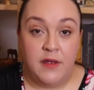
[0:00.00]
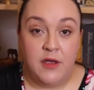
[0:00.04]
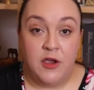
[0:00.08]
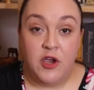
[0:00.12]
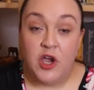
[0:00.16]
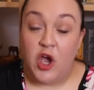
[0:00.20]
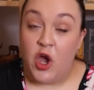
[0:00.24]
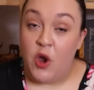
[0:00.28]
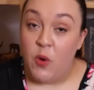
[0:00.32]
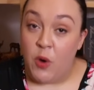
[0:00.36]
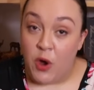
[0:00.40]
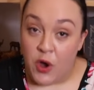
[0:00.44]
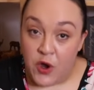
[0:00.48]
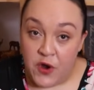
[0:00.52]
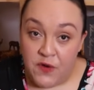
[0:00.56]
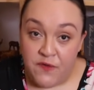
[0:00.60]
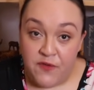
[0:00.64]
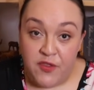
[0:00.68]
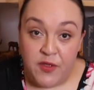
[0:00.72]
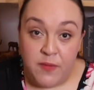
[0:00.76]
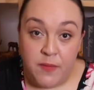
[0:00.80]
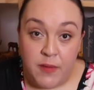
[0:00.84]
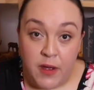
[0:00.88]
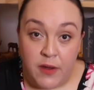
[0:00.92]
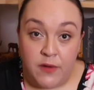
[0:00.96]
go over
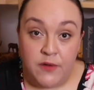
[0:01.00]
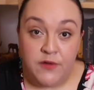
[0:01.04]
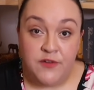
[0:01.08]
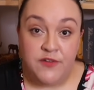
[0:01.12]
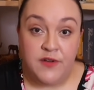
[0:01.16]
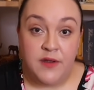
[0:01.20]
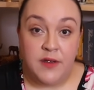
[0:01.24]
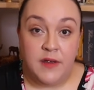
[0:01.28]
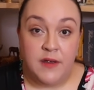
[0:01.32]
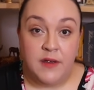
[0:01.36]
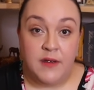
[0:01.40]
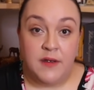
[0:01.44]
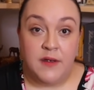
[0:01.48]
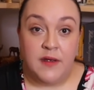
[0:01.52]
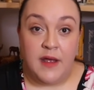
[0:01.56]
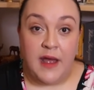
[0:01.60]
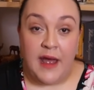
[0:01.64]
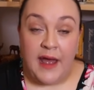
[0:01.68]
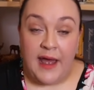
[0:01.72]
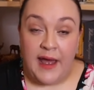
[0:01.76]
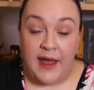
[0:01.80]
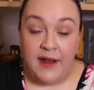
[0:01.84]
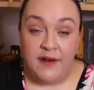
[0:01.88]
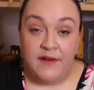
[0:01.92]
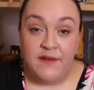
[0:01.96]
the moat
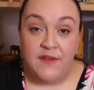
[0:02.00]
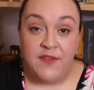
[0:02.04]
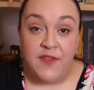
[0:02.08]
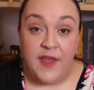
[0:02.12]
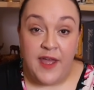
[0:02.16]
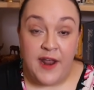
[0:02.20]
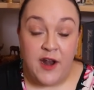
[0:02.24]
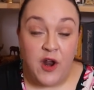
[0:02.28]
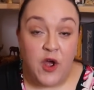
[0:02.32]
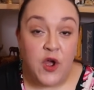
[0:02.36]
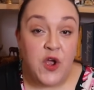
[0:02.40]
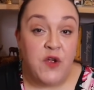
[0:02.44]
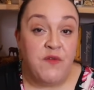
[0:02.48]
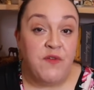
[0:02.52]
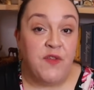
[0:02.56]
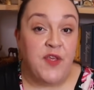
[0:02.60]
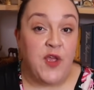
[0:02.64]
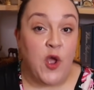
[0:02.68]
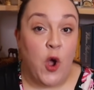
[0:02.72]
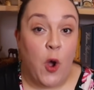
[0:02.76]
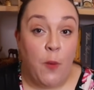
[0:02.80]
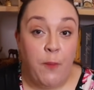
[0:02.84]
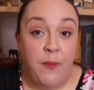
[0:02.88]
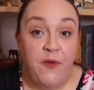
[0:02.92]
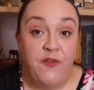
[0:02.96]
and then over the
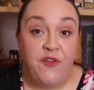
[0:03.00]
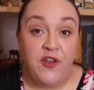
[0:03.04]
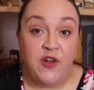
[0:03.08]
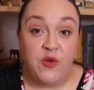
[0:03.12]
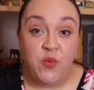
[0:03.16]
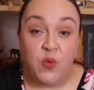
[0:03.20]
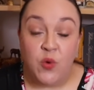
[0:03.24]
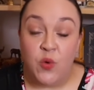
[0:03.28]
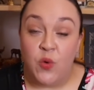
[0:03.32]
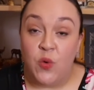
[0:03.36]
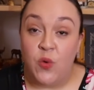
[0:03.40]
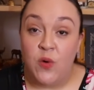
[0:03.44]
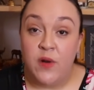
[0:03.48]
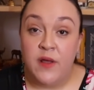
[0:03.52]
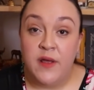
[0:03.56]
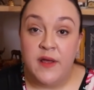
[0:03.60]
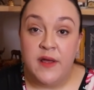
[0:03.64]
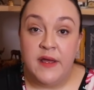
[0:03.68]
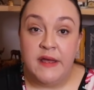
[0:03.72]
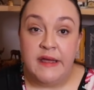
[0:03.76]
opposite wall